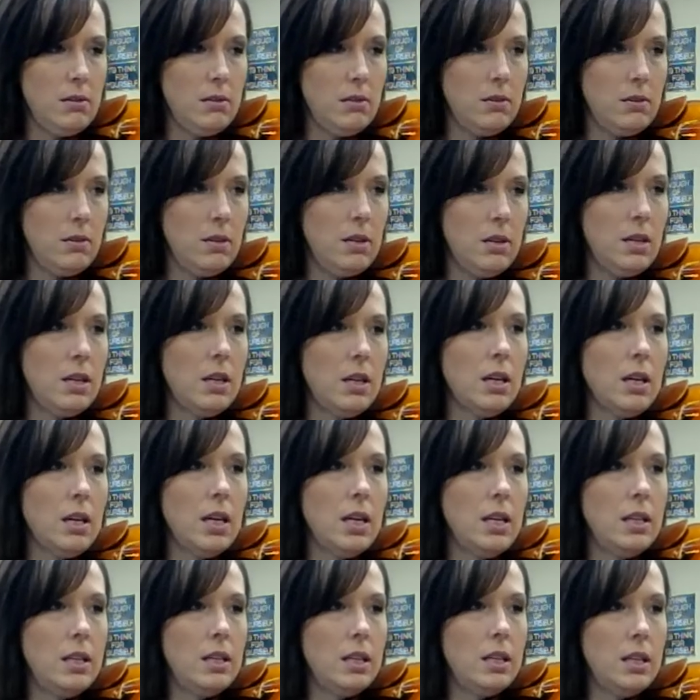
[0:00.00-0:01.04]

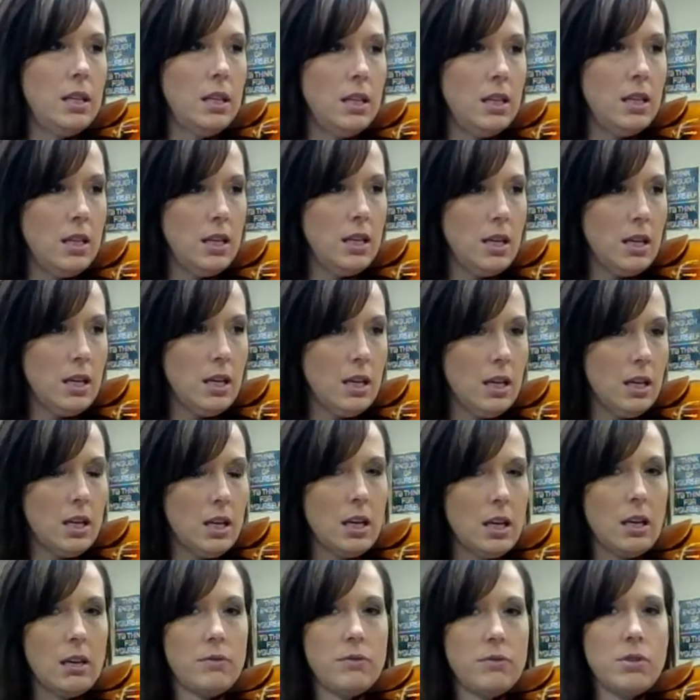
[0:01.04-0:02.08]
and then
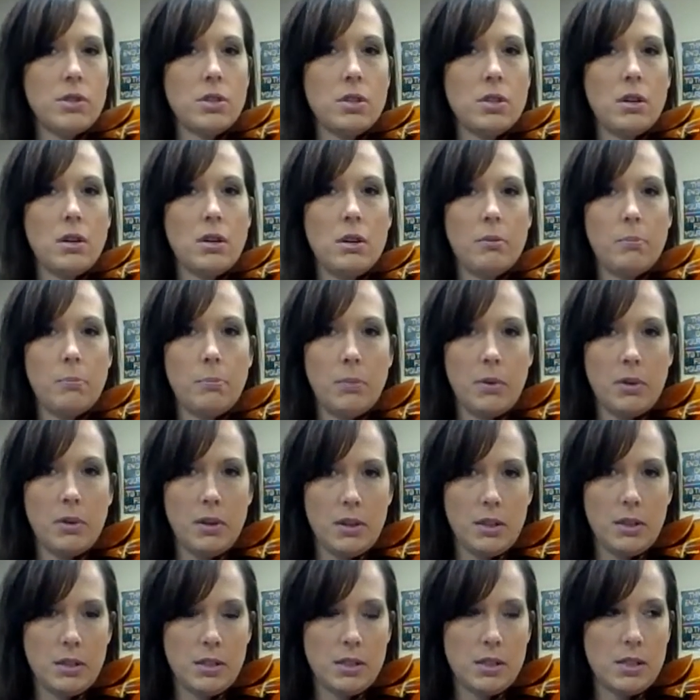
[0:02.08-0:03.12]
F sharp,
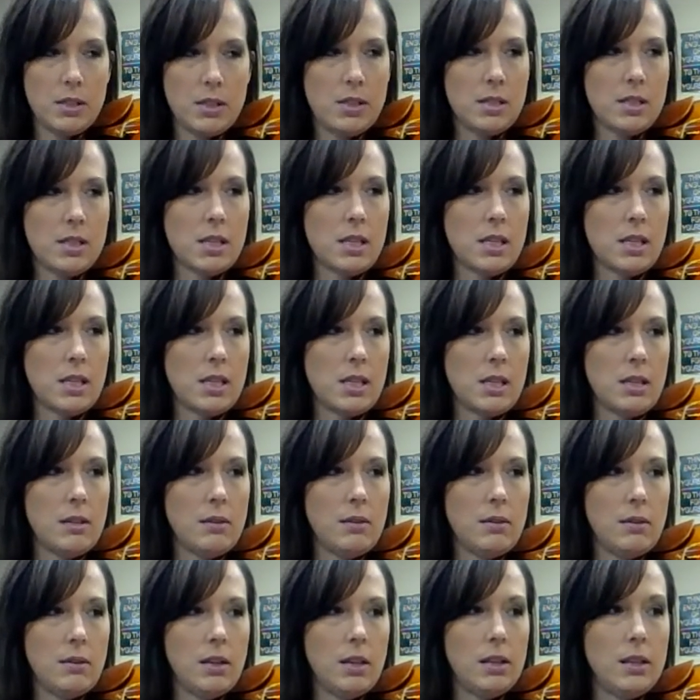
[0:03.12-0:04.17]
D,
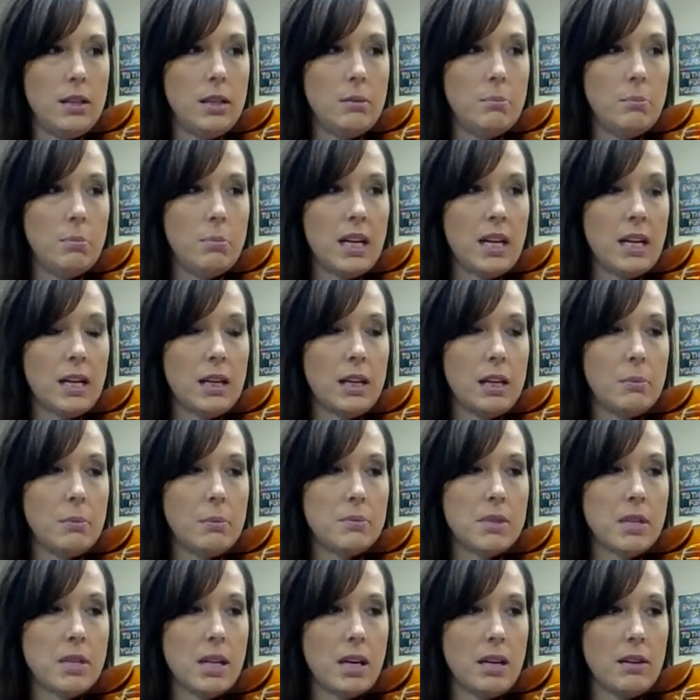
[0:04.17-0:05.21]
and then back
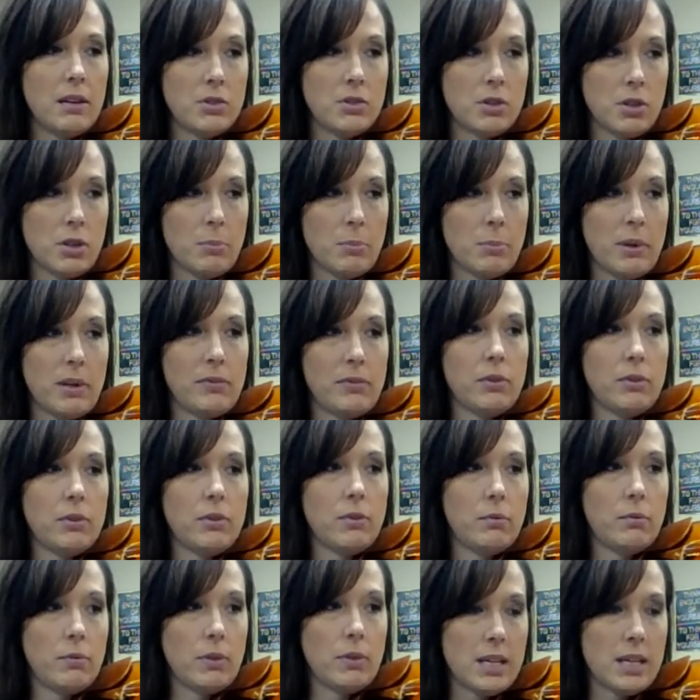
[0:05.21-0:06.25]
up to F sharp after
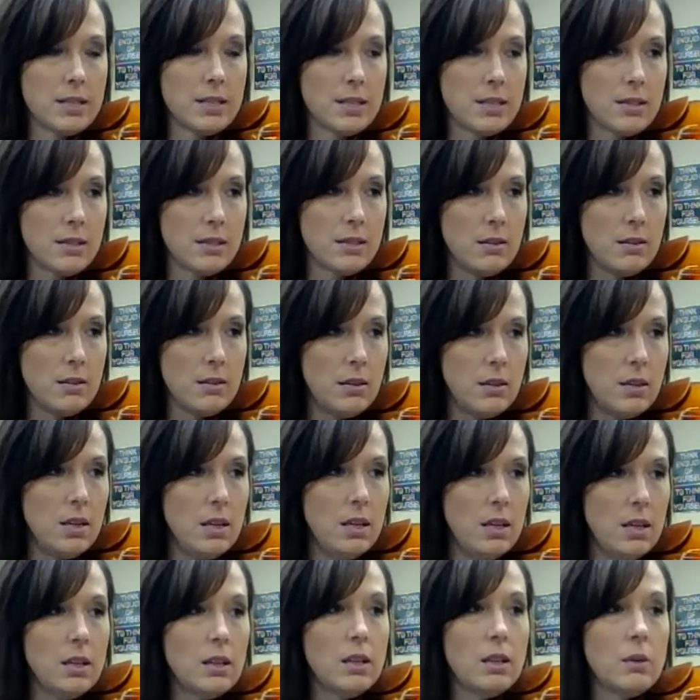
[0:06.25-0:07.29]
the rest.
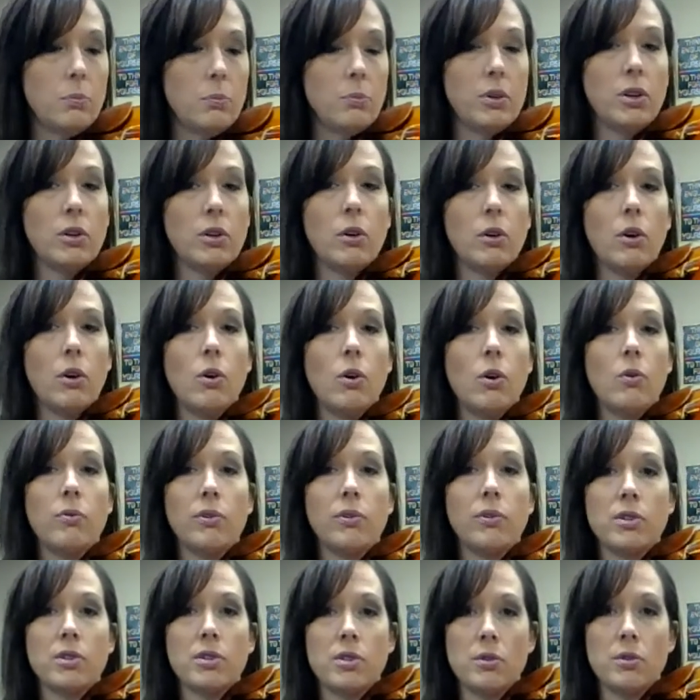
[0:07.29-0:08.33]
Then we go
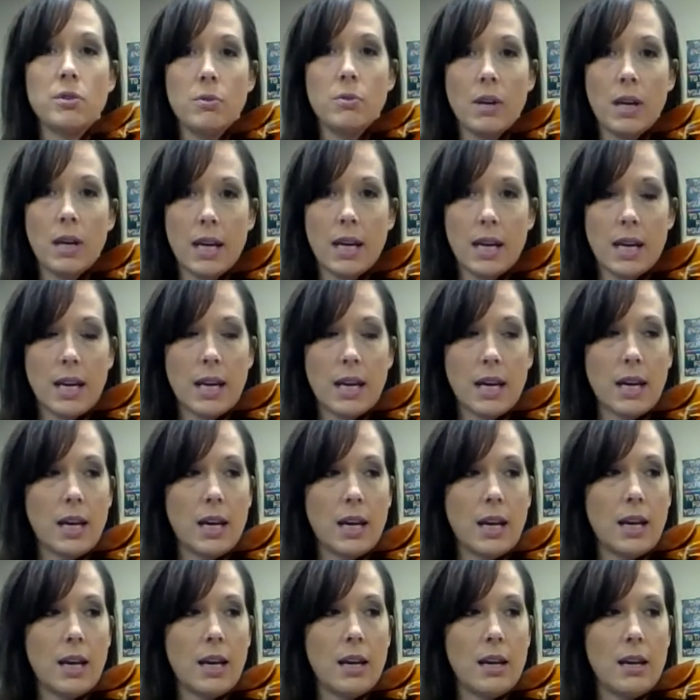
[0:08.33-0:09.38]
over to
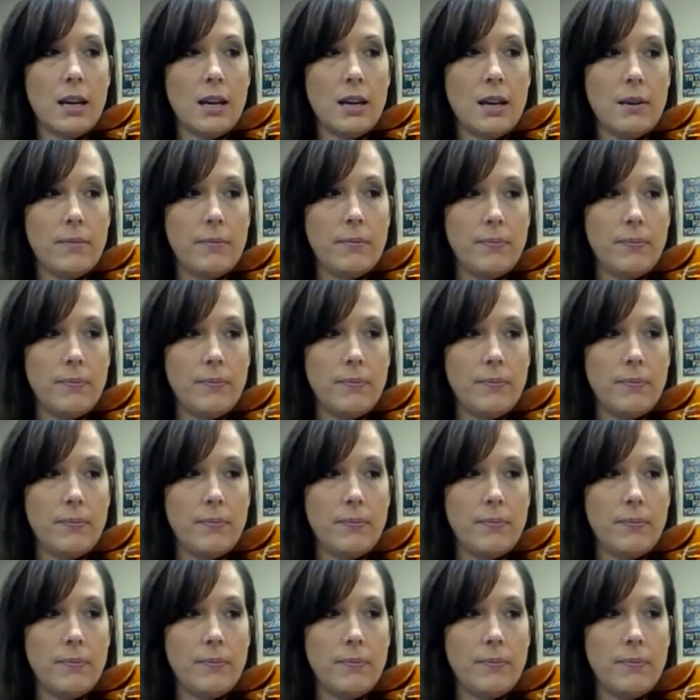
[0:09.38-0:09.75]
A,